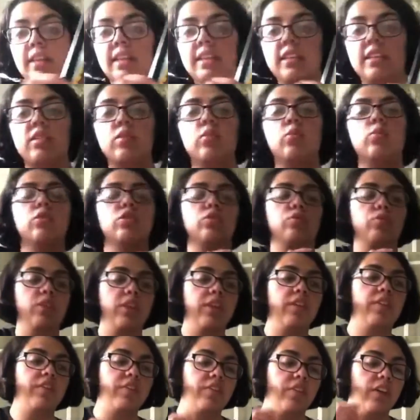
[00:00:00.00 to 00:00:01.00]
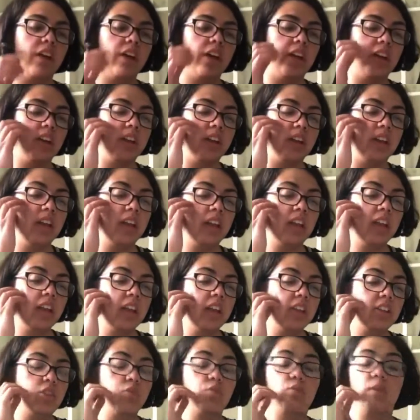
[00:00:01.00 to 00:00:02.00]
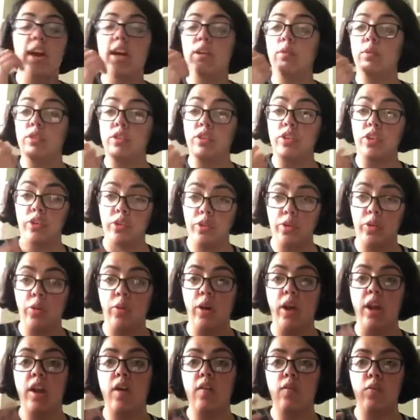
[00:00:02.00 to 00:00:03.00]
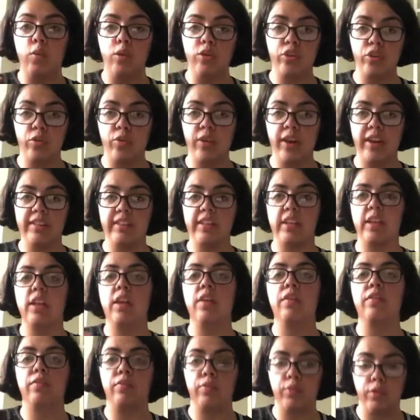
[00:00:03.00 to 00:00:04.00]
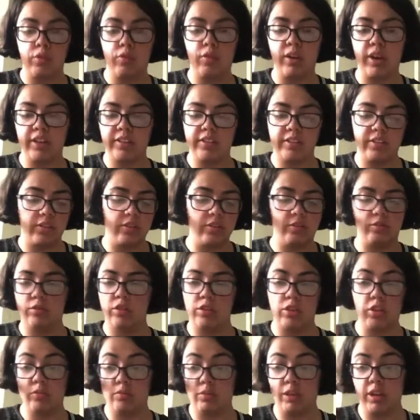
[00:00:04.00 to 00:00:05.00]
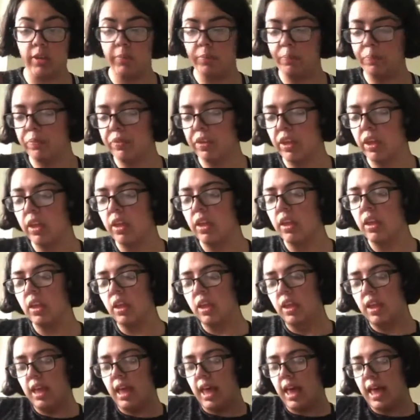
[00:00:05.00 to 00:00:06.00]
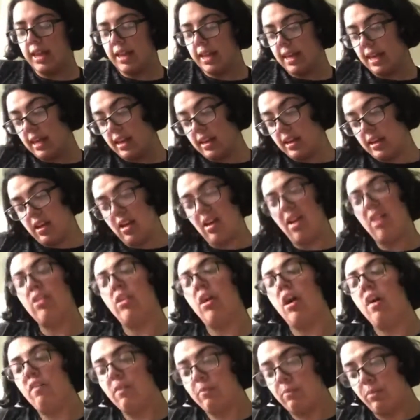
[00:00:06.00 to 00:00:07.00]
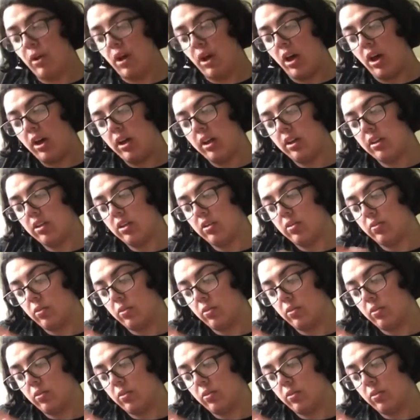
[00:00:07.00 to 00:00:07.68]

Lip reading: this was really fun. The ride was so cool. I love water rides and I love thrill rides. So you know me. And then on the other part.